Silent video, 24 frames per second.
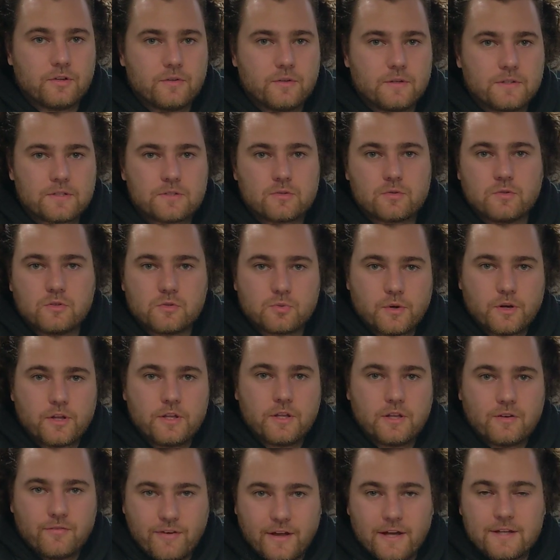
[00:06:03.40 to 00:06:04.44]
it's one of
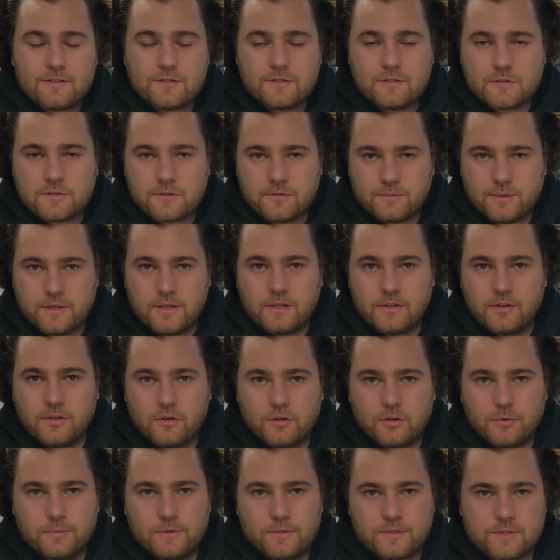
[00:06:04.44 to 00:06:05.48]
the advantages of being a
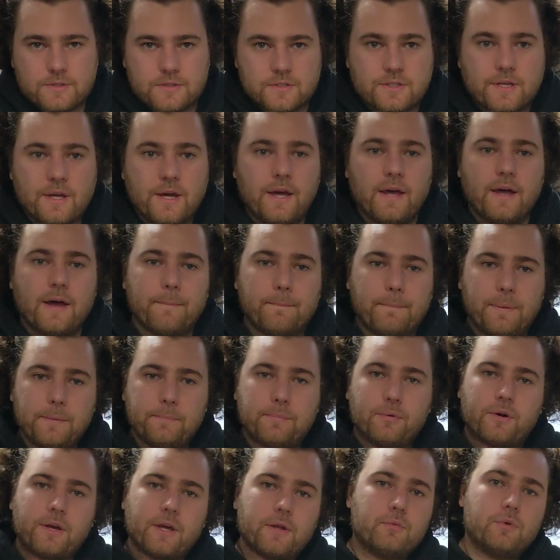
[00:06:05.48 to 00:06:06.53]
local business.
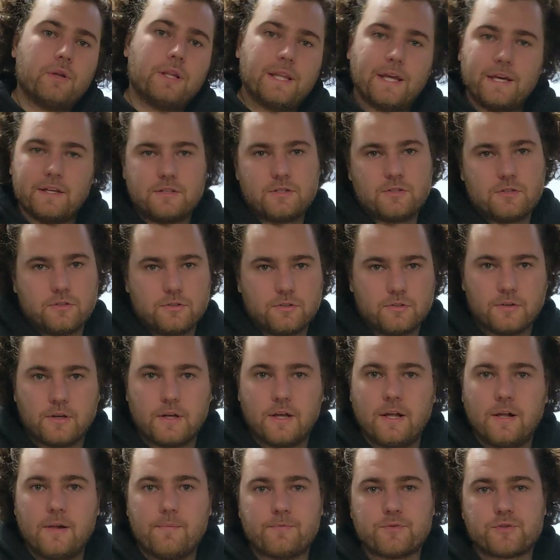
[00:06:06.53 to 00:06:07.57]
People can relate to you.
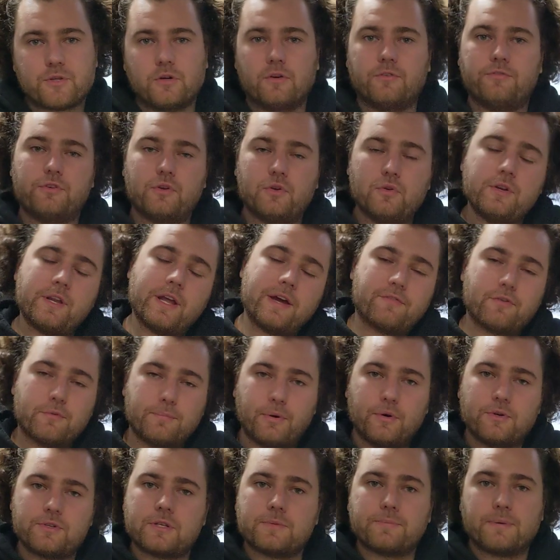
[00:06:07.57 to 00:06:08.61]
So if you never
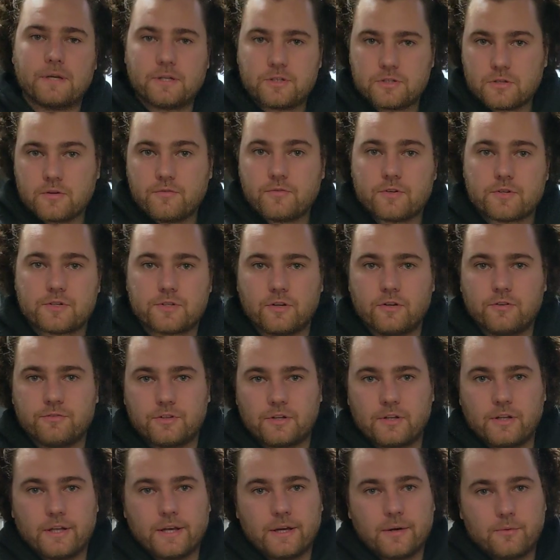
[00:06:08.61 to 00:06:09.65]
post a picture of yourself,
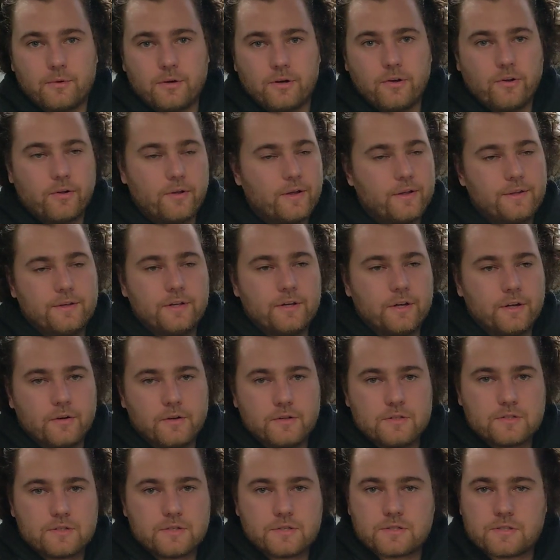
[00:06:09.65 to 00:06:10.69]
they're like, well,
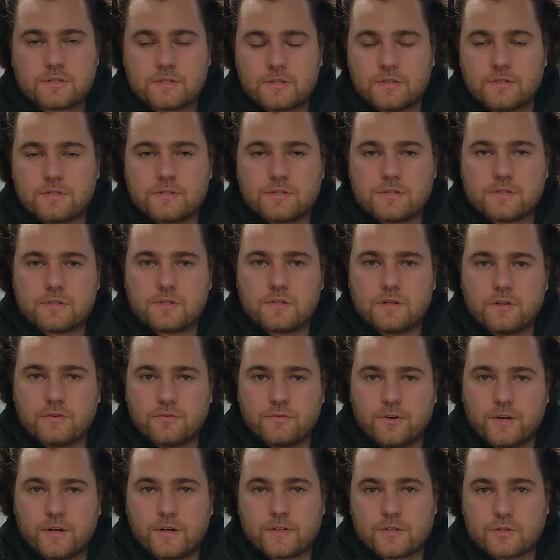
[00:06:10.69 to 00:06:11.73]
it's just another
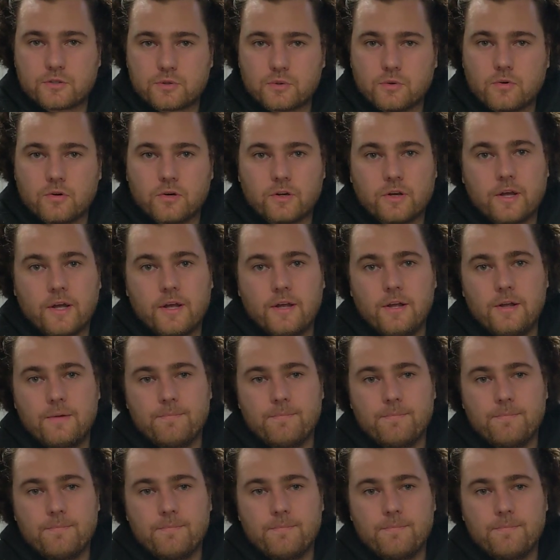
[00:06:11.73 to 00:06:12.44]
fucking store.